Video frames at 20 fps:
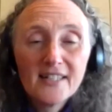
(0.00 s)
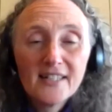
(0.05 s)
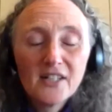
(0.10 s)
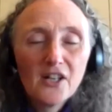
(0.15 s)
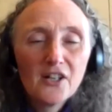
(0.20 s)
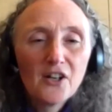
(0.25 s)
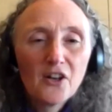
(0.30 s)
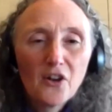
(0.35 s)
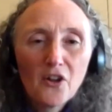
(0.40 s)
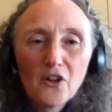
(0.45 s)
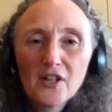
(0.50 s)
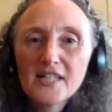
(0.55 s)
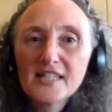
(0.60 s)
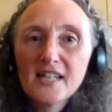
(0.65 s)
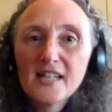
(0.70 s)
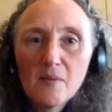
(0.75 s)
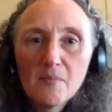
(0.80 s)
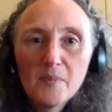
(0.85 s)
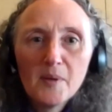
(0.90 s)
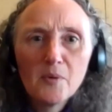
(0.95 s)
And a lot of
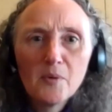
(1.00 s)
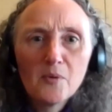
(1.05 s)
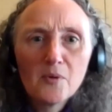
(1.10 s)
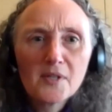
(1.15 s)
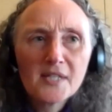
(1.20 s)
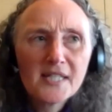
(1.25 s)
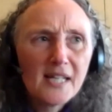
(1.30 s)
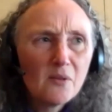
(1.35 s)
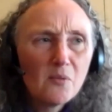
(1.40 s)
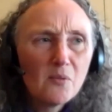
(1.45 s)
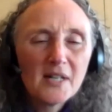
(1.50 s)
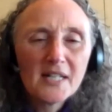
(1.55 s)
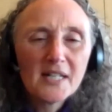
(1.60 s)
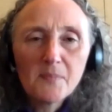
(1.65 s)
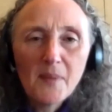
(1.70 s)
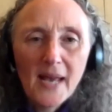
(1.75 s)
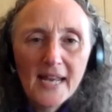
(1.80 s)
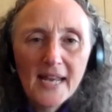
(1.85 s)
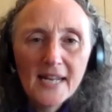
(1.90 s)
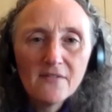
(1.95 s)
time people will say, well, it's
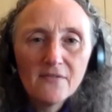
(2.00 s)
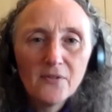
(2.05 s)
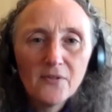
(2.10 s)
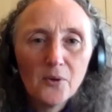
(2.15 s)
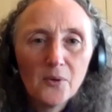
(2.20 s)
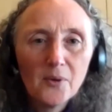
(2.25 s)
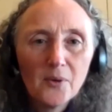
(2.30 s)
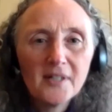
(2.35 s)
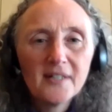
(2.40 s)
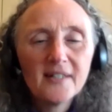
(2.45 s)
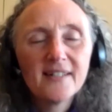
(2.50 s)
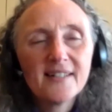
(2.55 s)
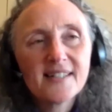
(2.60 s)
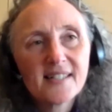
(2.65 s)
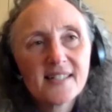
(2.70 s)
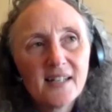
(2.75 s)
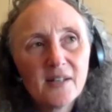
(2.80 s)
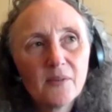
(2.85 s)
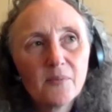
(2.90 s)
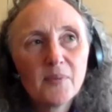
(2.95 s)
painful. And
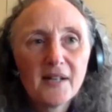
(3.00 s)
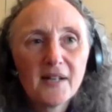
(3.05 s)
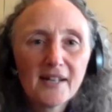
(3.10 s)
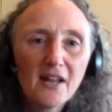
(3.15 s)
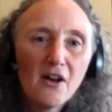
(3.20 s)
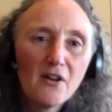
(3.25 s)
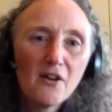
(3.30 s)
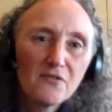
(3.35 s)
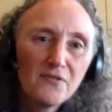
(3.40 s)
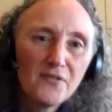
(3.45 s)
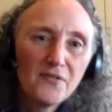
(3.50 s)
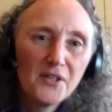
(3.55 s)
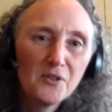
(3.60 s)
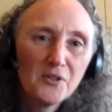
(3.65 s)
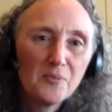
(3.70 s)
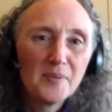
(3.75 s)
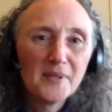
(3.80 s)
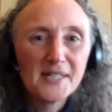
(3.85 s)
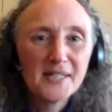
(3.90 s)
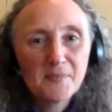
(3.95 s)
it's like, but I can't
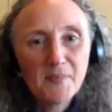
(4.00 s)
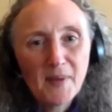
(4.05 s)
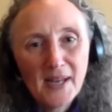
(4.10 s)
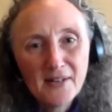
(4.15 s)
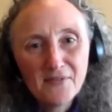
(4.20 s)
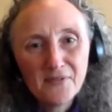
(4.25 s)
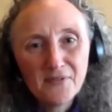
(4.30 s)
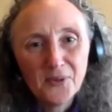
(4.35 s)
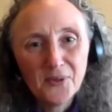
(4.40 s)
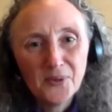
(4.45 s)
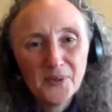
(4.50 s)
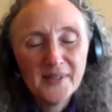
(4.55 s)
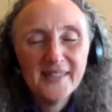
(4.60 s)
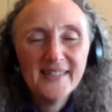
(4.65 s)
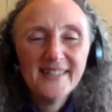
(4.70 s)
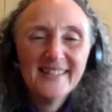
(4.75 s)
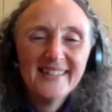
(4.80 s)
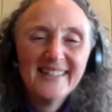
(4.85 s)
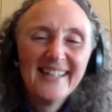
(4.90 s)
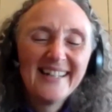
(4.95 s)
feel, but it's painful.
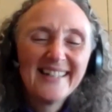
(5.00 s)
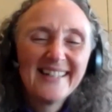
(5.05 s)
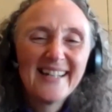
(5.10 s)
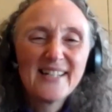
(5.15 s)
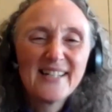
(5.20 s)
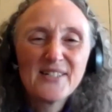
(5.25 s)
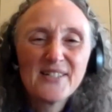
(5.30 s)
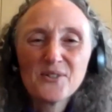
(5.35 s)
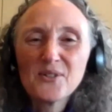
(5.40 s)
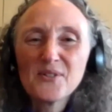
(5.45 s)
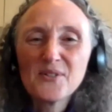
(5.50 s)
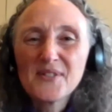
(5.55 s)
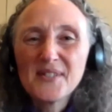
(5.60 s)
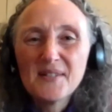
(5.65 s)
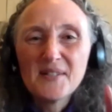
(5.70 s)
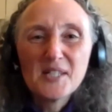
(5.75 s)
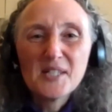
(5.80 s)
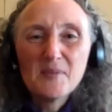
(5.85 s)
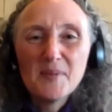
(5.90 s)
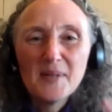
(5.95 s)
And that sort of
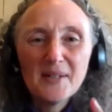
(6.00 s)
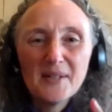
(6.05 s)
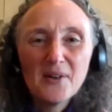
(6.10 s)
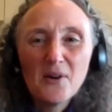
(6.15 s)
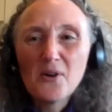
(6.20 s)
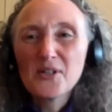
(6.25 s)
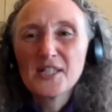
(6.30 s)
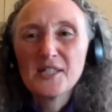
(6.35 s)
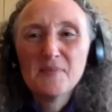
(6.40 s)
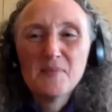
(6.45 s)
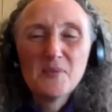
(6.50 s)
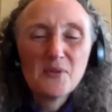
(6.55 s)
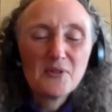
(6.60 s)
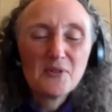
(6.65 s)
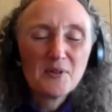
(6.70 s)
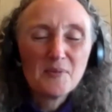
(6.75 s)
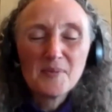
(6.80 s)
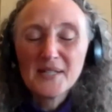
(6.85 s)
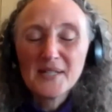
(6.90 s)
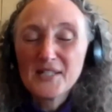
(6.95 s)
seems to be an
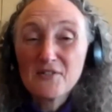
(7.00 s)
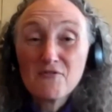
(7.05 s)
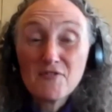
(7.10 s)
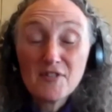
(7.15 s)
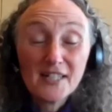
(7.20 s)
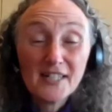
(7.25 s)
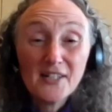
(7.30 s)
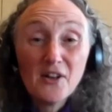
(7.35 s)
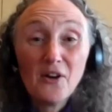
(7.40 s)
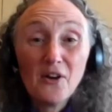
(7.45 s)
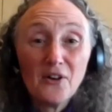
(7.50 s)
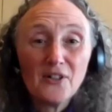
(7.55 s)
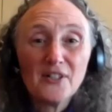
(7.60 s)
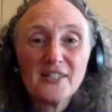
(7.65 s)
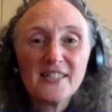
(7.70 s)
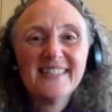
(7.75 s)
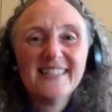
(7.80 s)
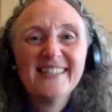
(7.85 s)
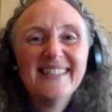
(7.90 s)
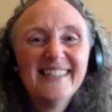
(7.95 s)
oxymoron, but it's really
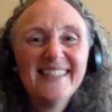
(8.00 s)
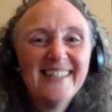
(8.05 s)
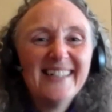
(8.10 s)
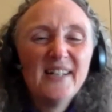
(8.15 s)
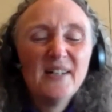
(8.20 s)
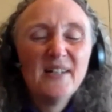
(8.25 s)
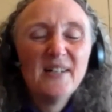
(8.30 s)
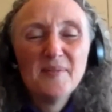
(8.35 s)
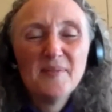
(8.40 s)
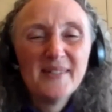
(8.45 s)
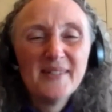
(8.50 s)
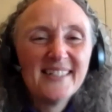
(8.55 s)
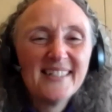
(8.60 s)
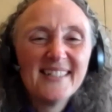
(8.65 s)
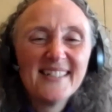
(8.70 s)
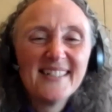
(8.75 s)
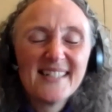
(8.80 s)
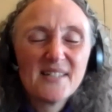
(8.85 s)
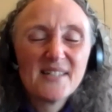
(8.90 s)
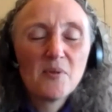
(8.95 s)
not. And
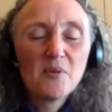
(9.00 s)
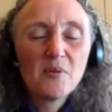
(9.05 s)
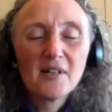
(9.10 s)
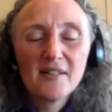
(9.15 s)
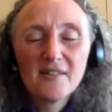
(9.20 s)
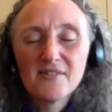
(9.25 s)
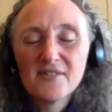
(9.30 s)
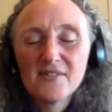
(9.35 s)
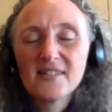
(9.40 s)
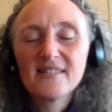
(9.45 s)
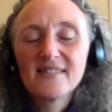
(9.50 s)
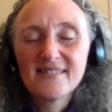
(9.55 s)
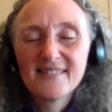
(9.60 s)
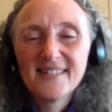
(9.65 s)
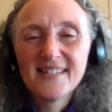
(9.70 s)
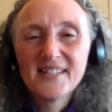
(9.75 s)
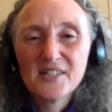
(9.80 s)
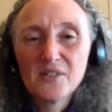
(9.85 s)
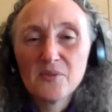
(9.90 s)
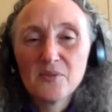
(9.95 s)
it's one of those
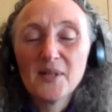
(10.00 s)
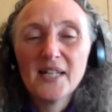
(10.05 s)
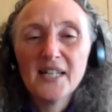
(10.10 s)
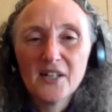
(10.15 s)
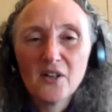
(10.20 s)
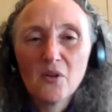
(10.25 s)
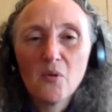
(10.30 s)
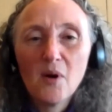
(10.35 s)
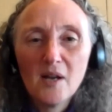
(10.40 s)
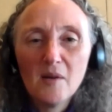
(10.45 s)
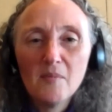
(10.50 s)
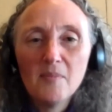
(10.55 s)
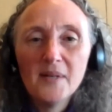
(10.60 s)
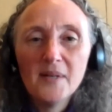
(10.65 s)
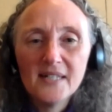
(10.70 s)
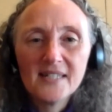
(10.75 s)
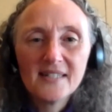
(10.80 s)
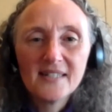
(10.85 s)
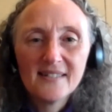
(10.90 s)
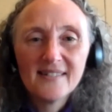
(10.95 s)
things that we hear quite a
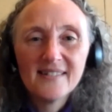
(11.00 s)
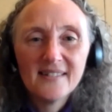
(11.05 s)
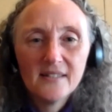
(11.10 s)
bit.